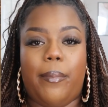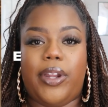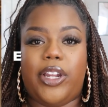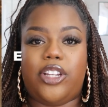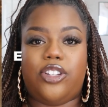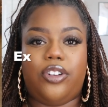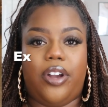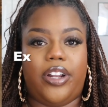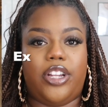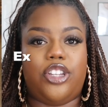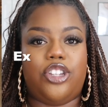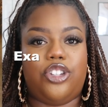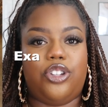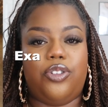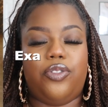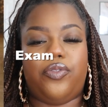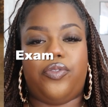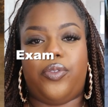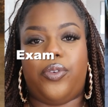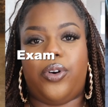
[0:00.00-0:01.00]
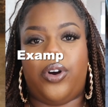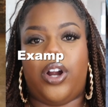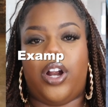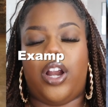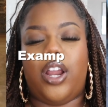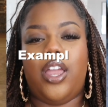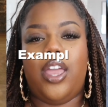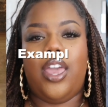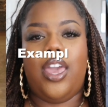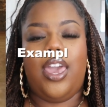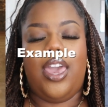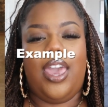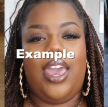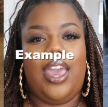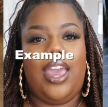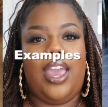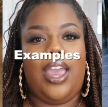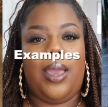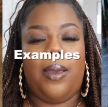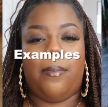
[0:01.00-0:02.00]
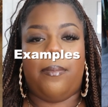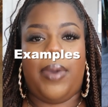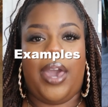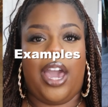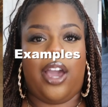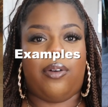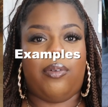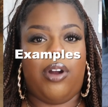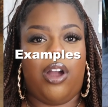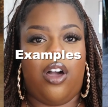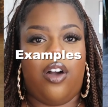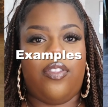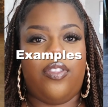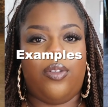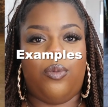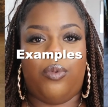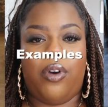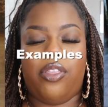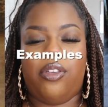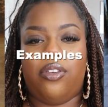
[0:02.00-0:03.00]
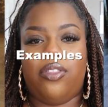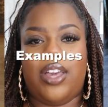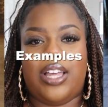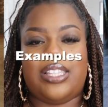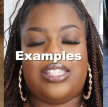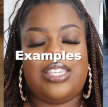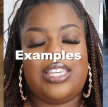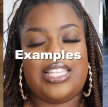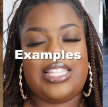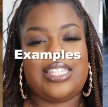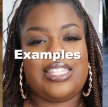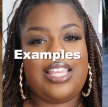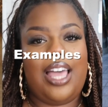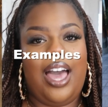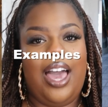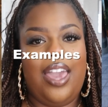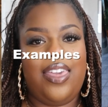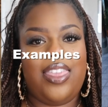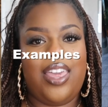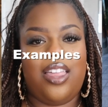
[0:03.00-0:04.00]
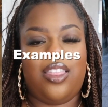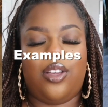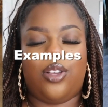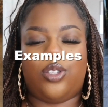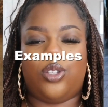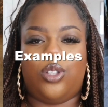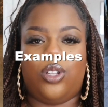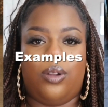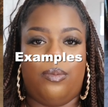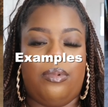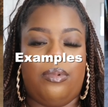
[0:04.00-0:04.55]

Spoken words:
gonna try to shoot for a background, whether that's inside that looks a little